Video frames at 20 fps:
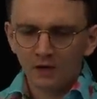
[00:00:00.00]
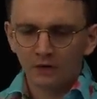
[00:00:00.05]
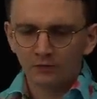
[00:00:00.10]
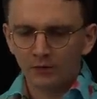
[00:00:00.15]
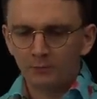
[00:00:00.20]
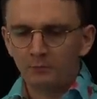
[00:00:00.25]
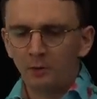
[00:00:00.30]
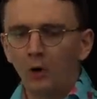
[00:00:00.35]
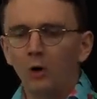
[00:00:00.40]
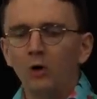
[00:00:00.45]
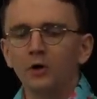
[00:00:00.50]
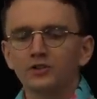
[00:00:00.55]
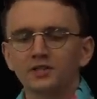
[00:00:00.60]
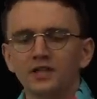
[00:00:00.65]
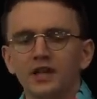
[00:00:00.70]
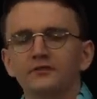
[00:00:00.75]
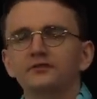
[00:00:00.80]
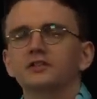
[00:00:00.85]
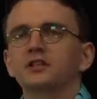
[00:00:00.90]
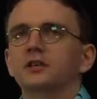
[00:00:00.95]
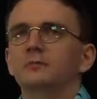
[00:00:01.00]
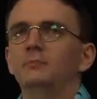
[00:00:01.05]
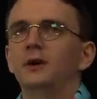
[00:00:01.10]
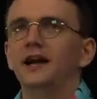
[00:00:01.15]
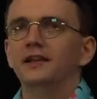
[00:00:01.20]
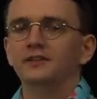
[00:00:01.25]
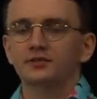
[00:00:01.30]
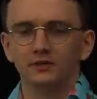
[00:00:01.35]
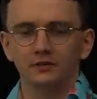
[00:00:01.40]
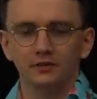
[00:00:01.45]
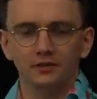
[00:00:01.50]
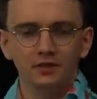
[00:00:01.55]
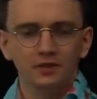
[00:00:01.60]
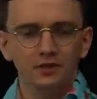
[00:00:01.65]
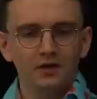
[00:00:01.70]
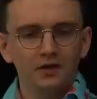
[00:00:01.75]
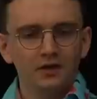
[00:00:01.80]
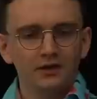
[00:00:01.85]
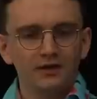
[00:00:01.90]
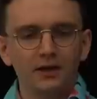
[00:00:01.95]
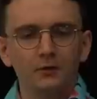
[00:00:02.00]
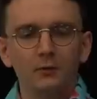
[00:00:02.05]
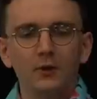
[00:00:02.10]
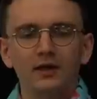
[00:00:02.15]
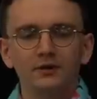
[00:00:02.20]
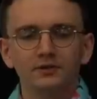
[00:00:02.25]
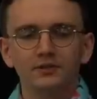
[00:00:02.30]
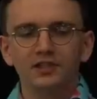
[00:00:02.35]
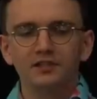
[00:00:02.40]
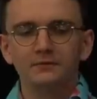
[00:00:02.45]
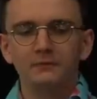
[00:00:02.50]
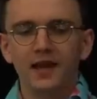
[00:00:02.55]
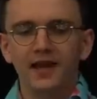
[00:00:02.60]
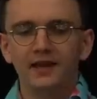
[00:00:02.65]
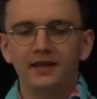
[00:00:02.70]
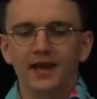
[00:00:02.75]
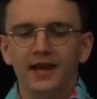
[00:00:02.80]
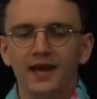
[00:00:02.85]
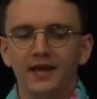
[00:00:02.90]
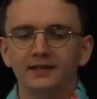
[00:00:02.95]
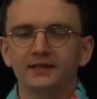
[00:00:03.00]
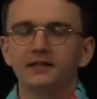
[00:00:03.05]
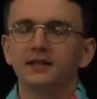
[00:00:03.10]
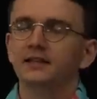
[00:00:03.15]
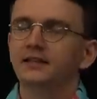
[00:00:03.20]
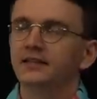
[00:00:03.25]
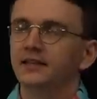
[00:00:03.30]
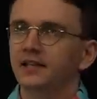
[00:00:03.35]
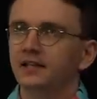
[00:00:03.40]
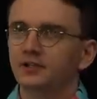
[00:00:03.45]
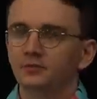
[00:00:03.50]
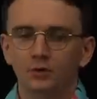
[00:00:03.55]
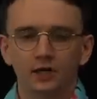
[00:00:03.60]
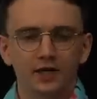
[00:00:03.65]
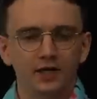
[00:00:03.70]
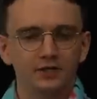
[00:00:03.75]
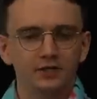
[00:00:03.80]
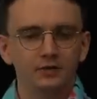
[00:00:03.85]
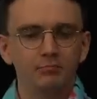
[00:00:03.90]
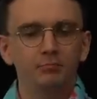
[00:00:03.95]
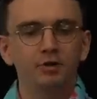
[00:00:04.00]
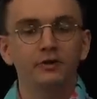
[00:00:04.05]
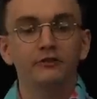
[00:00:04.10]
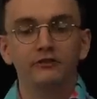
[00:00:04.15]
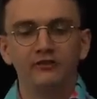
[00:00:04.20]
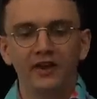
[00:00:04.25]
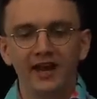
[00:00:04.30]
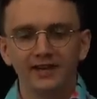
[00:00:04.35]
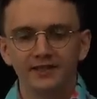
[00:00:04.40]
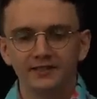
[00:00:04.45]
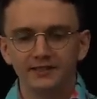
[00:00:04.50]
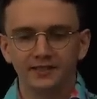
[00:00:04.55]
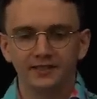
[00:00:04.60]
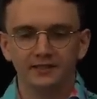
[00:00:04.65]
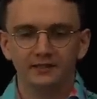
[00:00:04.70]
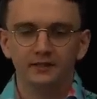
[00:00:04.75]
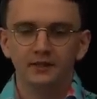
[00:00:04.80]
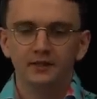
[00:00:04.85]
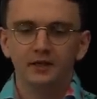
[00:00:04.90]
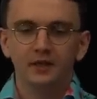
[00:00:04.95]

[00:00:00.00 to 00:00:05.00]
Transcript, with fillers: reports after the battle that whilst his men had, in his words, perfected